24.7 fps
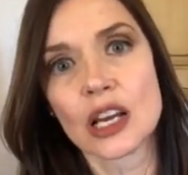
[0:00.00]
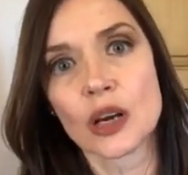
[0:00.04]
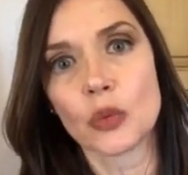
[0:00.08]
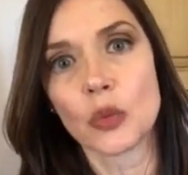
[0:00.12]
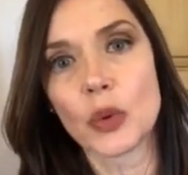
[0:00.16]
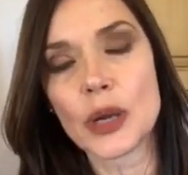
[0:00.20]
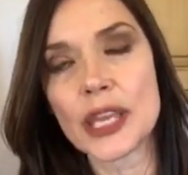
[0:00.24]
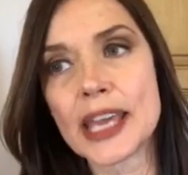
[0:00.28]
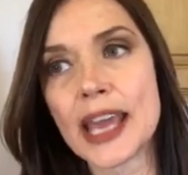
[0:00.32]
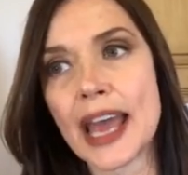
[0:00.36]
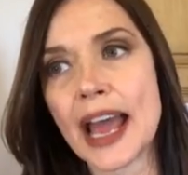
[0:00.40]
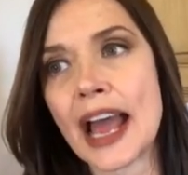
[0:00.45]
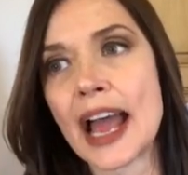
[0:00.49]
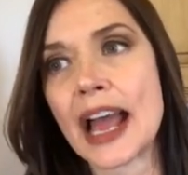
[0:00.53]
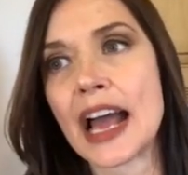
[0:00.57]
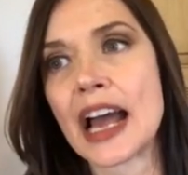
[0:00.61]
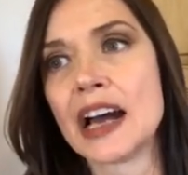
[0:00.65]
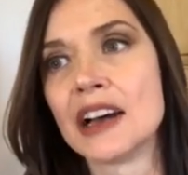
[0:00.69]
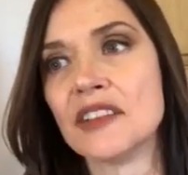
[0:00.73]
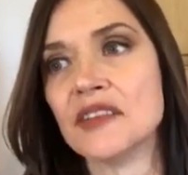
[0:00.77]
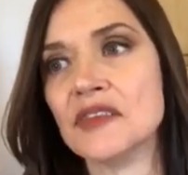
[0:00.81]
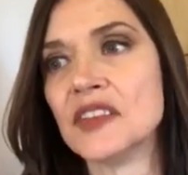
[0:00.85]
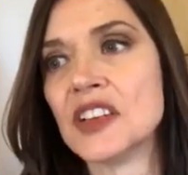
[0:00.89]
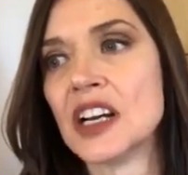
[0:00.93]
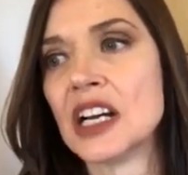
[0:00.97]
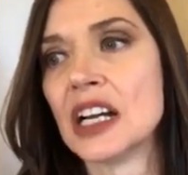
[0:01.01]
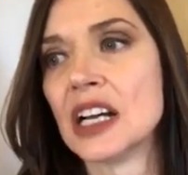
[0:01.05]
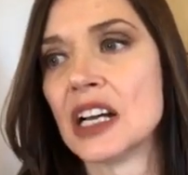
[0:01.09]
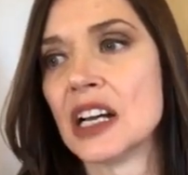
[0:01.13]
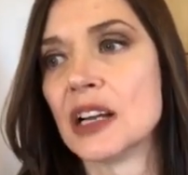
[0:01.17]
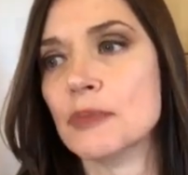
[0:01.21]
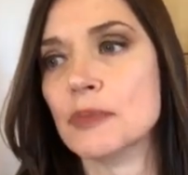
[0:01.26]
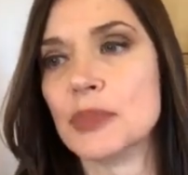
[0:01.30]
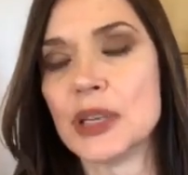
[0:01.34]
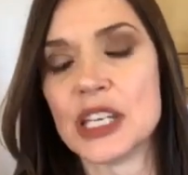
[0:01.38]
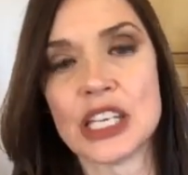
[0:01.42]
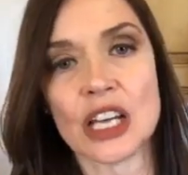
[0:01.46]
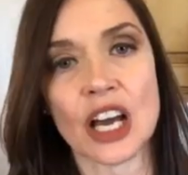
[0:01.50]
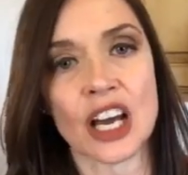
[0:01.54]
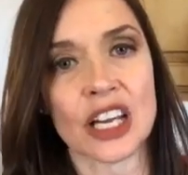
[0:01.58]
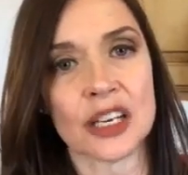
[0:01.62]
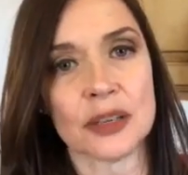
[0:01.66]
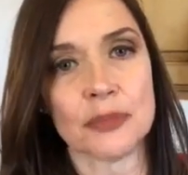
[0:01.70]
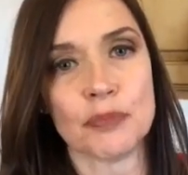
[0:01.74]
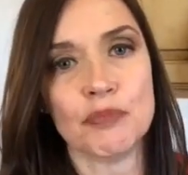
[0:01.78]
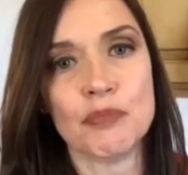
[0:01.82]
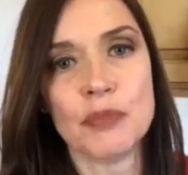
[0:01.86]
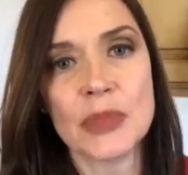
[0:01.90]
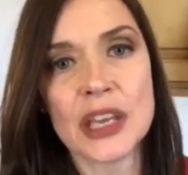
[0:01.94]
We have
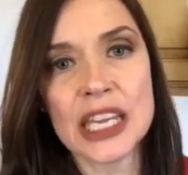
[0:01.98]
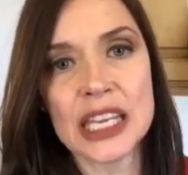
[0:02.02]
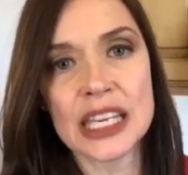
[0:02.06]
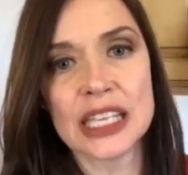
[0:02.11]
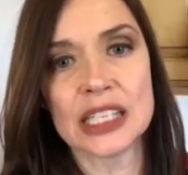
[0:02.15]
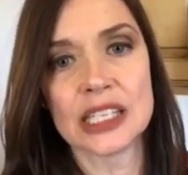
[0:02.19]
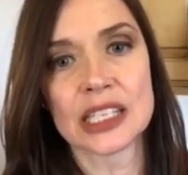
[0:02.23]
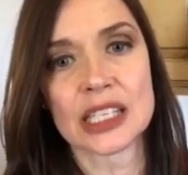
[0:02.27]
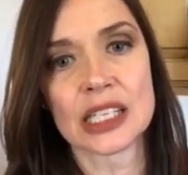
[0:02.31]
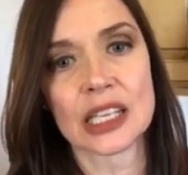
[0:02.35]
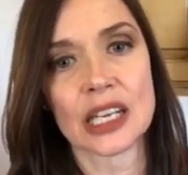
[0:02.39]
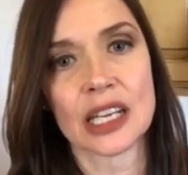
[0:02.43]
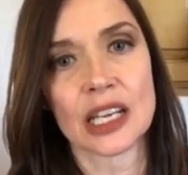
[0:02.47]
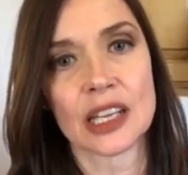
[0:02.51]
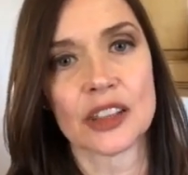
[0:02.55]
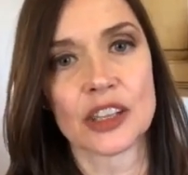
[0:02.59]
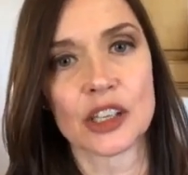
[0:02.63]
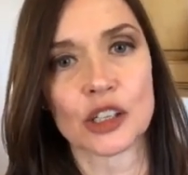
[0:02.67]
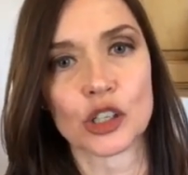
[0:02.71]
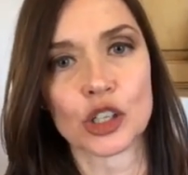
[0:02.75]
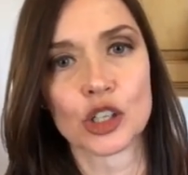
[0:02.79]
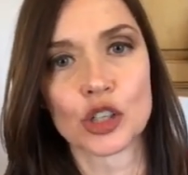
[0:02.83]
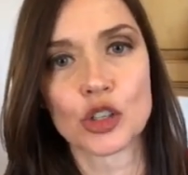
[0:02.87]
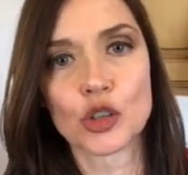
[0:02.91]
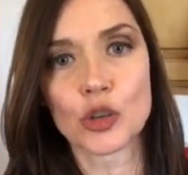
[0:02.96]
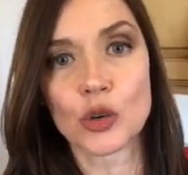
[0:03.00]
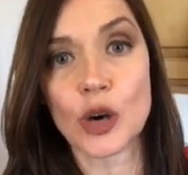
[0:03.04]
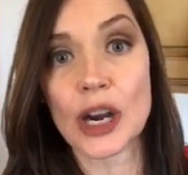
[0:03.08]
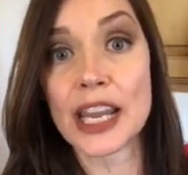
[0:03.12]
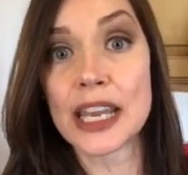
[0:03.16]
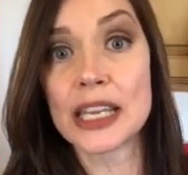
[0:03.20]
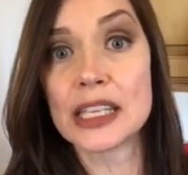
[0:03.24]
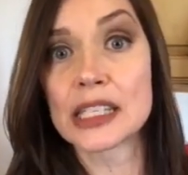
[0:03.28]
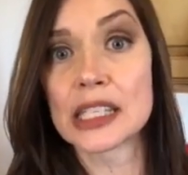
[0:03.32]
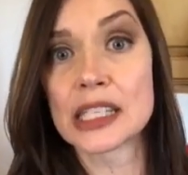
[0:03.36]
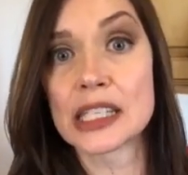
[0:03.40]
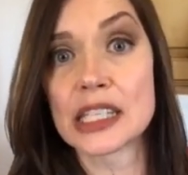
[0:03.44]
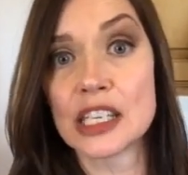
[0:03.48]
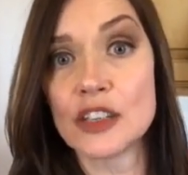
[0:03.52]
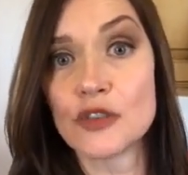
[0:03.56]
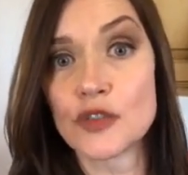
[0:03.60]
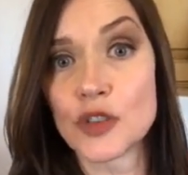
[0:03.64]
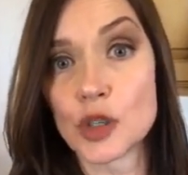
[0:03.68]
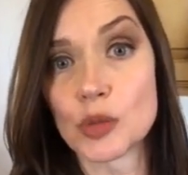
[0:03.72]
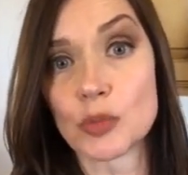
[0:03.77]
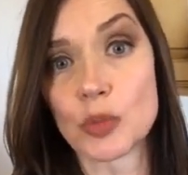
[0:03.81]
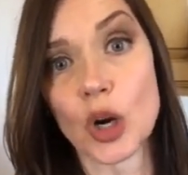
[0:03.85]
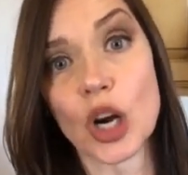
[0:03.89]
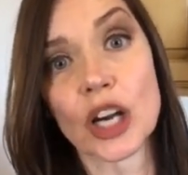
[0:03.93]
Beyond Meat. There are great
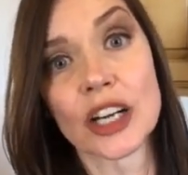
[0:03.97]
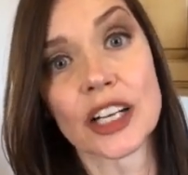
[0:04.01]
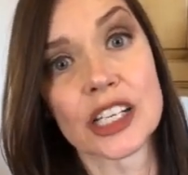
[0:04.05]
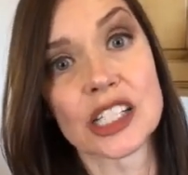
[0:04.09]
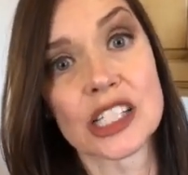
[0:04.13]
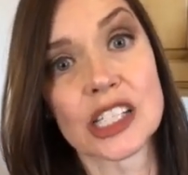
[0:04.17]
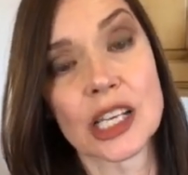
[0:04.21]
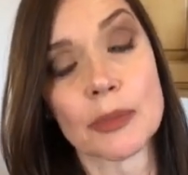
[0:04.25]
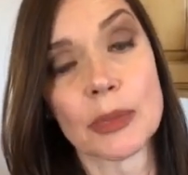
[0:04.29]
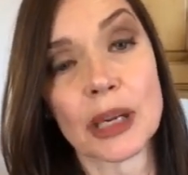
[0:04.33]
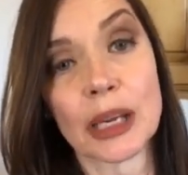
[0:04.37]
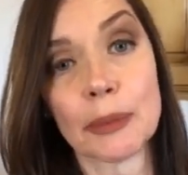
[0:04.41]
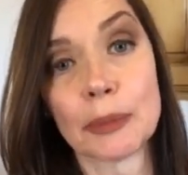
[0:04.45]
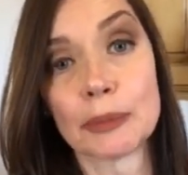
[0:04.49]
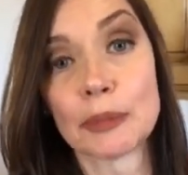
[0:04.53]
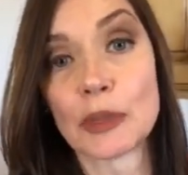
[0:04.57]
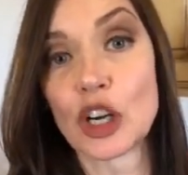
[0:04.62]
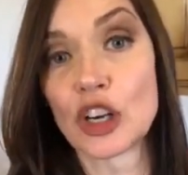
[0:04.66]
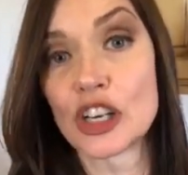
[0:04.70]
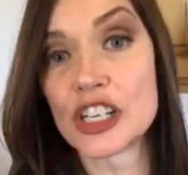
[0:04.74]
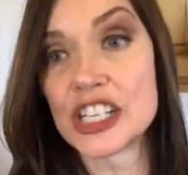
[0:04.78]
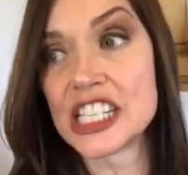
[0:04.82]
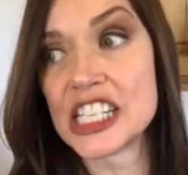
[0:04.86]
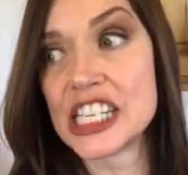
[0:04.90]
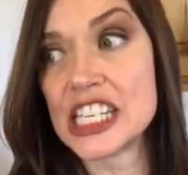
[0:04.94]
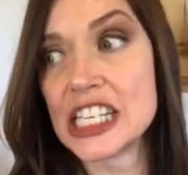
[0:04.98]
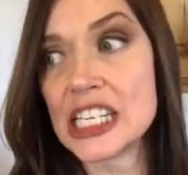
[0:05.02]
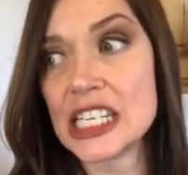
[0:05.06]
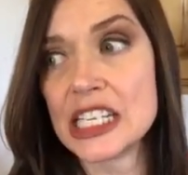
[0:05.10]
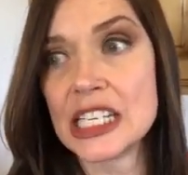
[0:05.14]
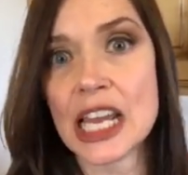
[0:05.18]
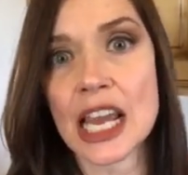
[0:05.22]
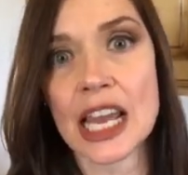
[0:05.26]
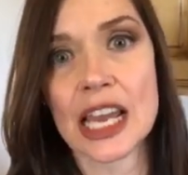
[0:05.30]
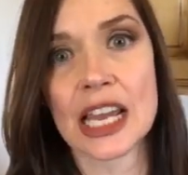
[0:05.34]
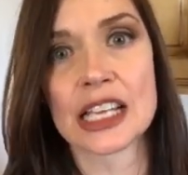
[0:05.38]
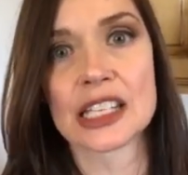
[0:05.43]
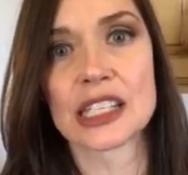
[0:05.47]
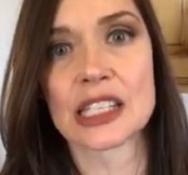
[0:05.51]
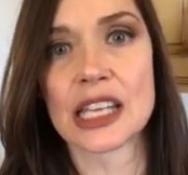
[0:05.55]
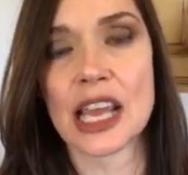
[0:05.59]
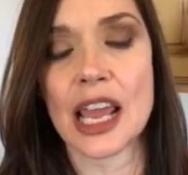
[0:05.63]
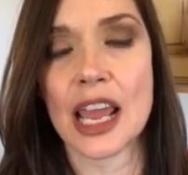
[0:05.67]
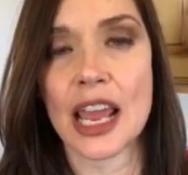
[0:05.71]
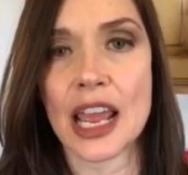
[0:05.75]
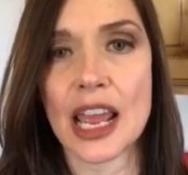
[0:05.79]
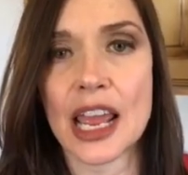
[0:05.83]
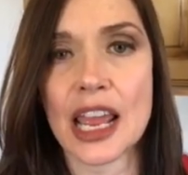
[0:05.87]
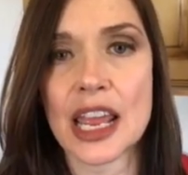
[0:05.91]
seafood products coming up. Gardein has
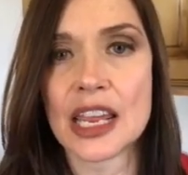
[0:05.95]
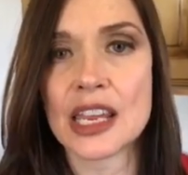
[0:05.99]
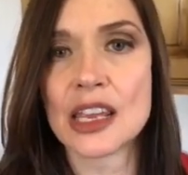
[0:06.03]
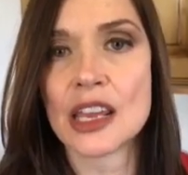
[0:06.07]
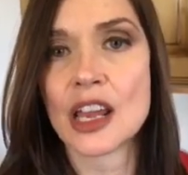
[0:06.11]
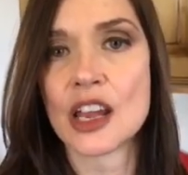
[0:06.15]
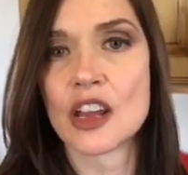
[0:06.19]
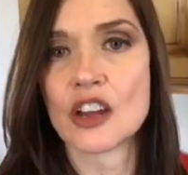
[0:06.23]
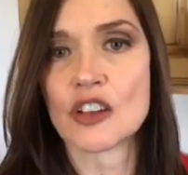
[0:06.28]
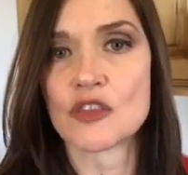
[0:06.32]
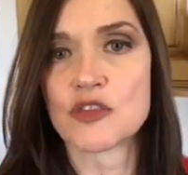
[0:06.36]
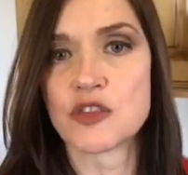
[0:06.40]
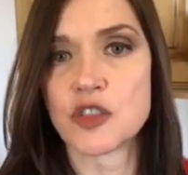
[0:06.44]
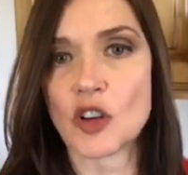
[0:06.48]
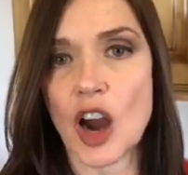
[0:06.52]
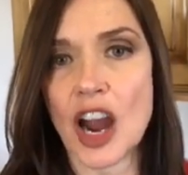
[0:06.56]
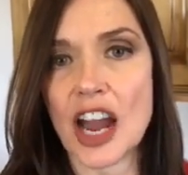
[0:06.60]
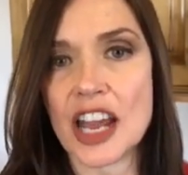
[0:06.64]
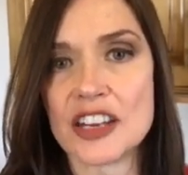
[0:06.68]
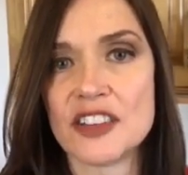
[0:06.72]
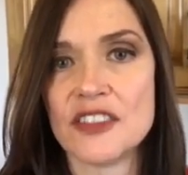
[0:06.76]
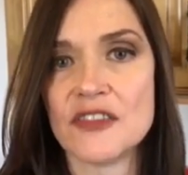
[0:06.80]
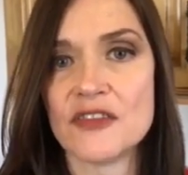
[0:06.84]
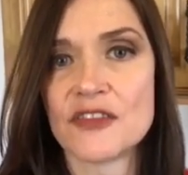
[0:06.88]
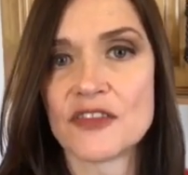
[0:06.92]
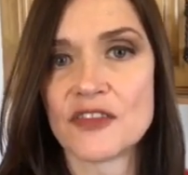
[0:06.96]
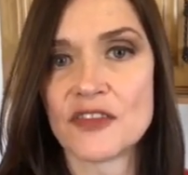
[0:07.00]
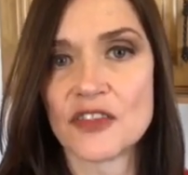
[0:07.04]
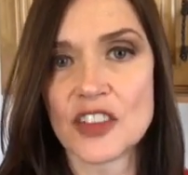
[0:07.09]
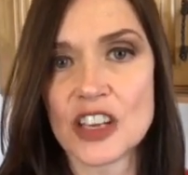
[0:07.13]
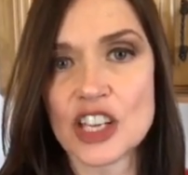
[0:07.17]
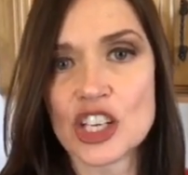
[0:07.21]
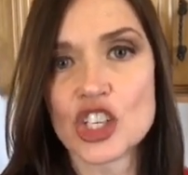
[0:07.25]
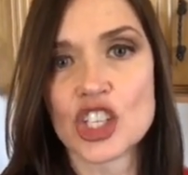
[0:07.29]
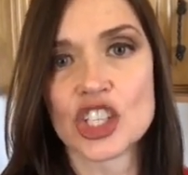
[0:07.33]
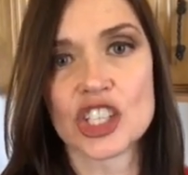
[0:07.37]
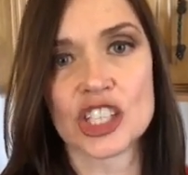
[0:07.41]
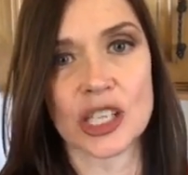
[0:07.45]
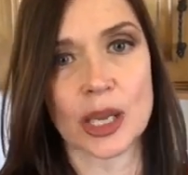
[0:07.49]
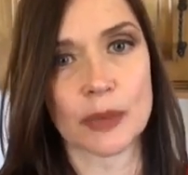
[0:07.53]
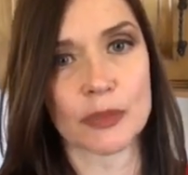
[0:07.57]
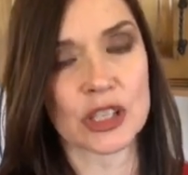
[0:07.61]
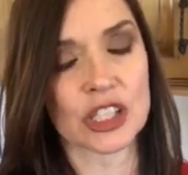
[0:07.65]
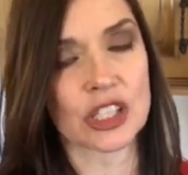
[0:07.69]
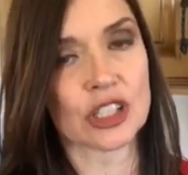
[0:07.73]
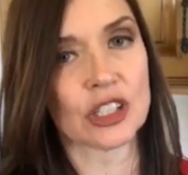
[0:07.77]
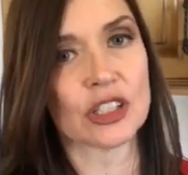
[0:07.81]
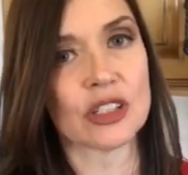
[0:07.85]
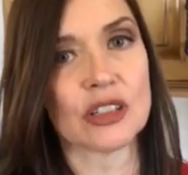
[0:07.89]
a fried fish
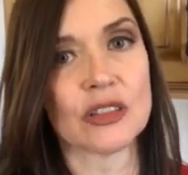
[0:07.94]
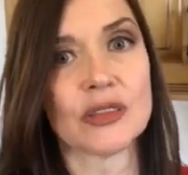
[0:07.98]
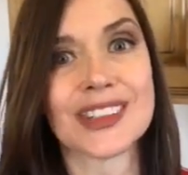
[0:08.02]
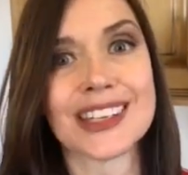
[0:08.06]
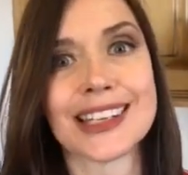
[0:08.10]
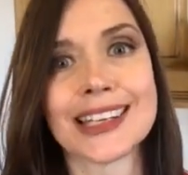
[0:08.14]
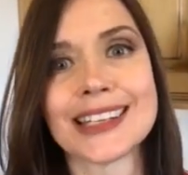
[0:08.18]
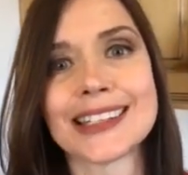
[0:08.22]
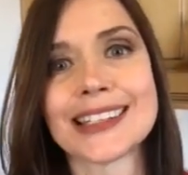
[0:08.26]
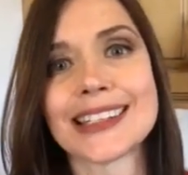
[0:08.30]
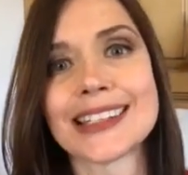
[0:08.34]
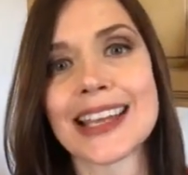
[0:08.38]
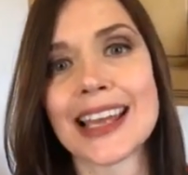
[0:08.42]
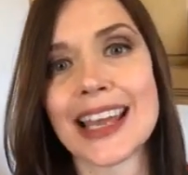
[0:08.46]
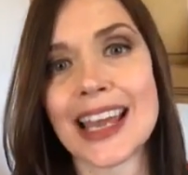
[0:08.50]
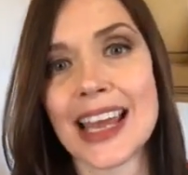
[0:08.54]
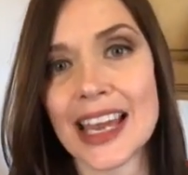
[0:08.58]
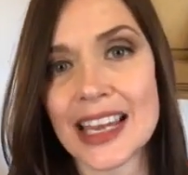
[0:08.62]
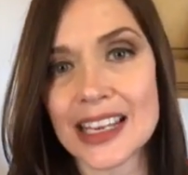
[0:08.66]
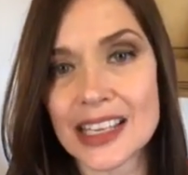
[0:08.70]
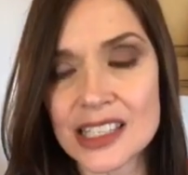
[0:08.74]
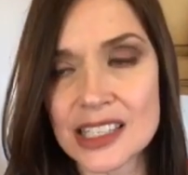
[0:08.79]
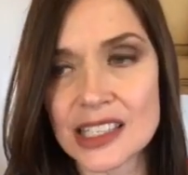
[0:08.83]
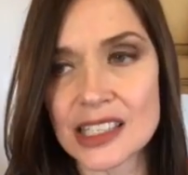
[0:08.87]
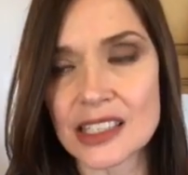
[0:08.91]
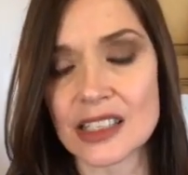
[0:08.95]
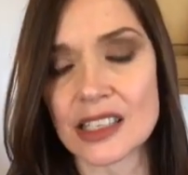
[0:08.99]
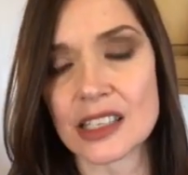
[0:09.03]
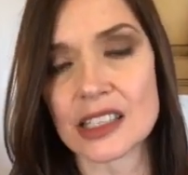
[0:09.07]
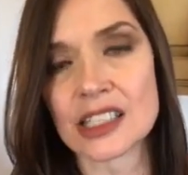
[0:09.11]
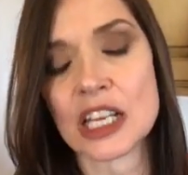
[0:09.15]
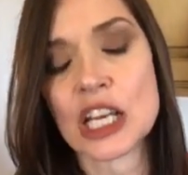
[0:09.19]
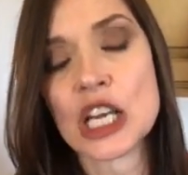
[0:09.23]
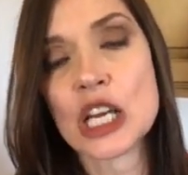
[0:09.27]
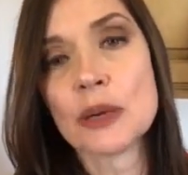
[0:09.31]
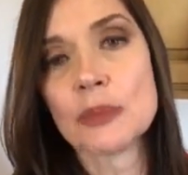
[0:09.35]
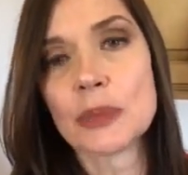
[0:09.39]
substitute that is excellent.